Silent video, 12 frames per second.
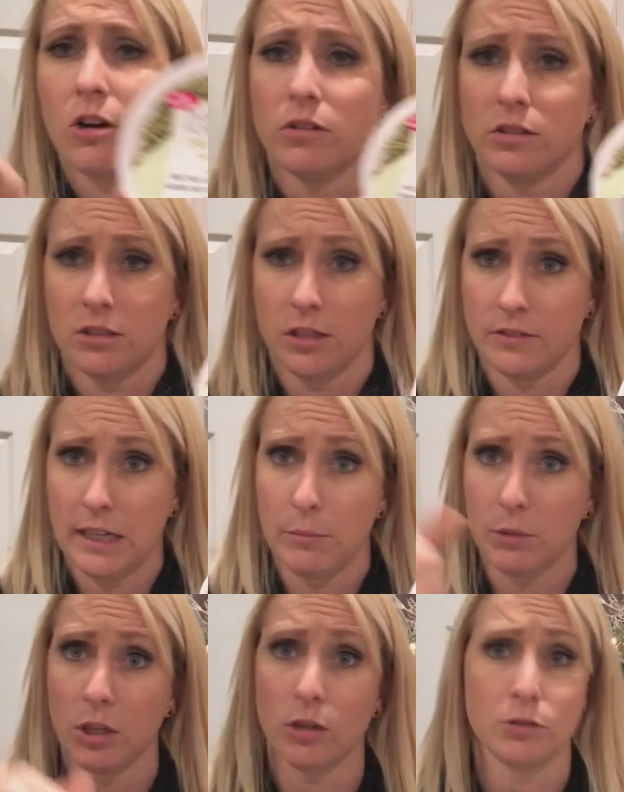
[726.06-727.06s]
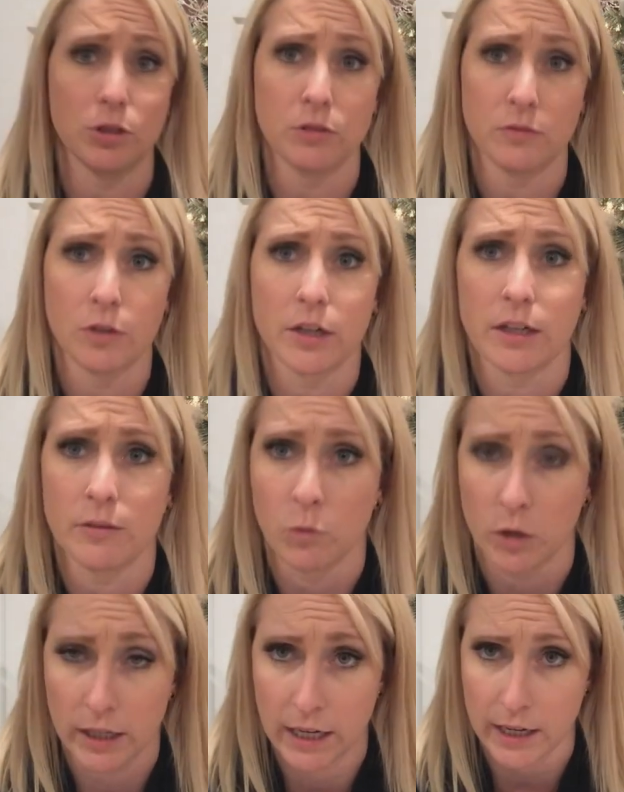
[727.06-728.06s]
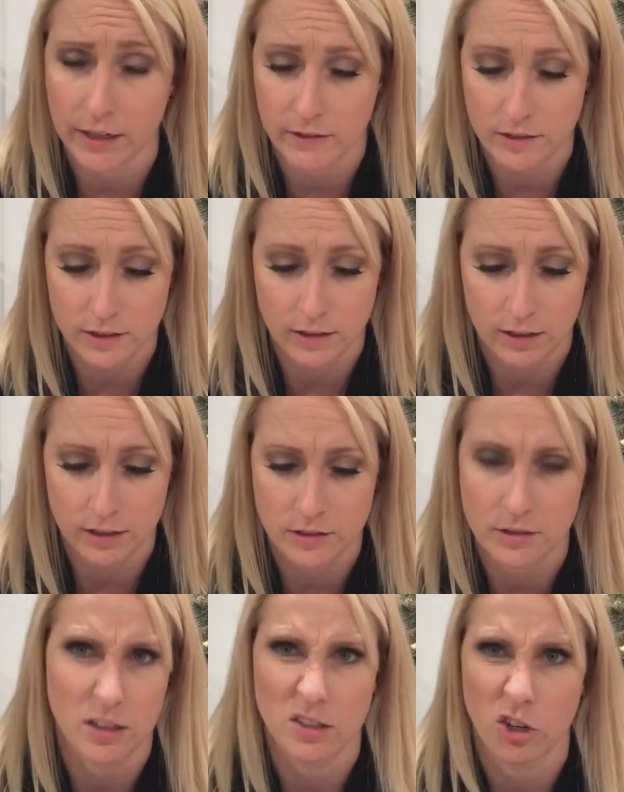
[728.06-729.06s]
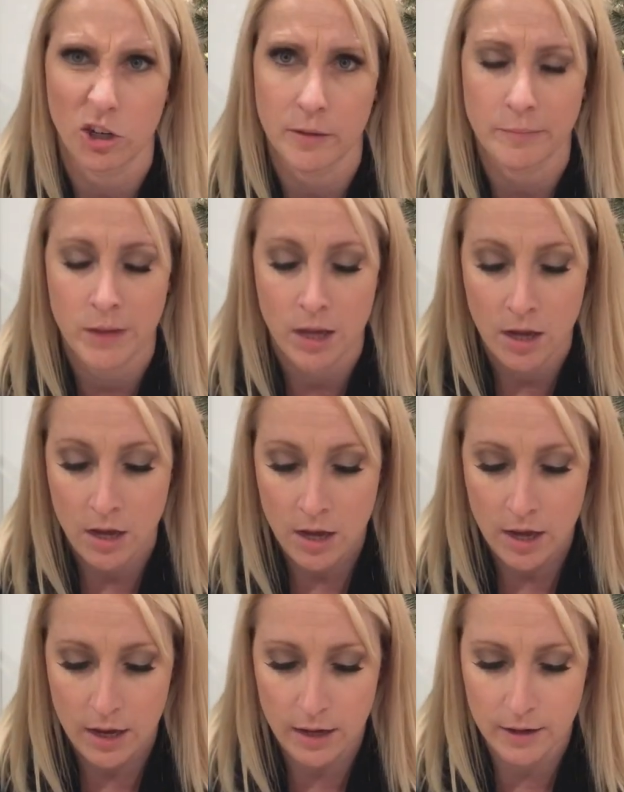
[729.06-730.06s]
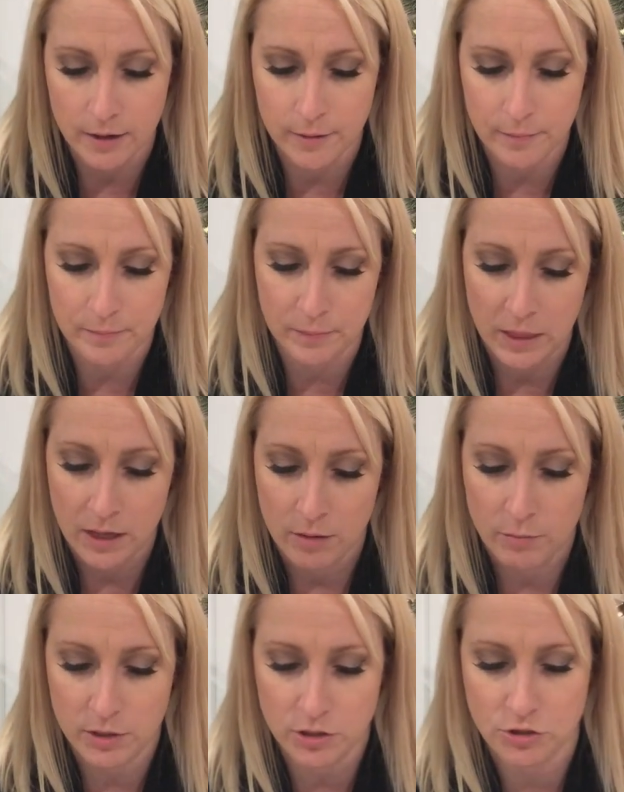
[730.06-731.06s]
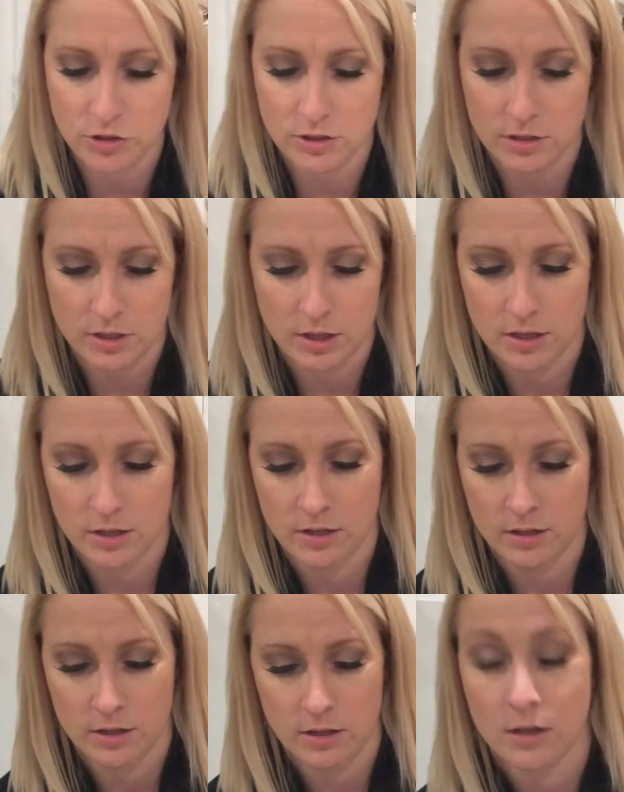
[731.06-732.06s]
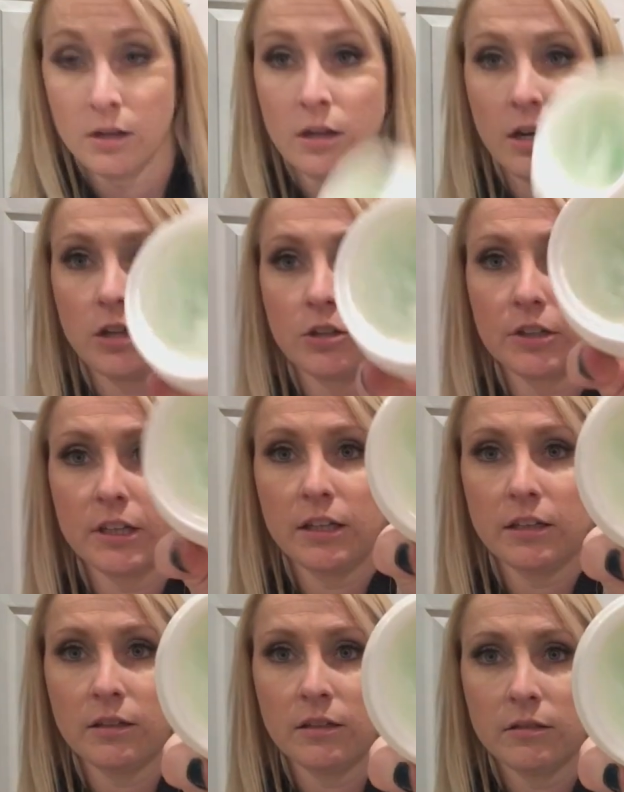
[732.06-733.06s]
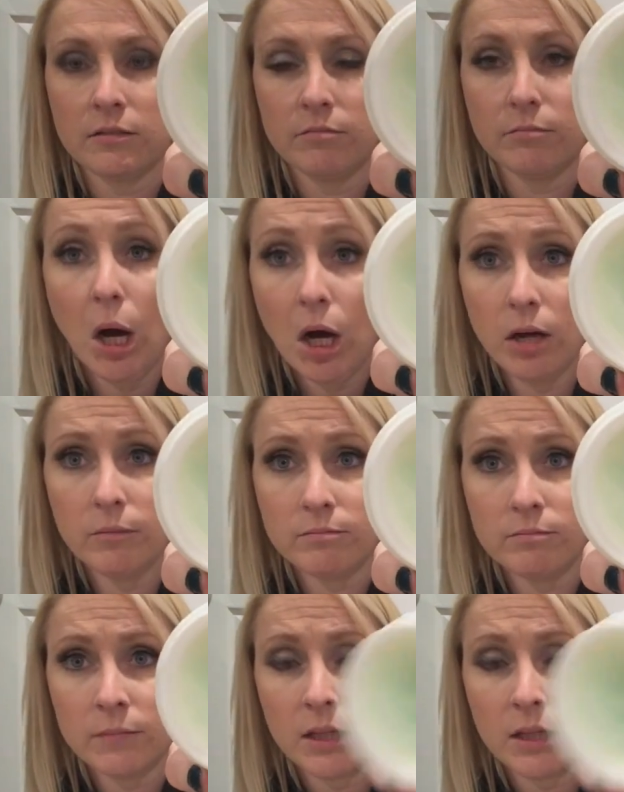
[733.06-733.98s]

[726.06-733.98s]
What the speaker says: all this stuff down below, too, for you and where I got it. This, I think I just got at Target. But it's just a green balm.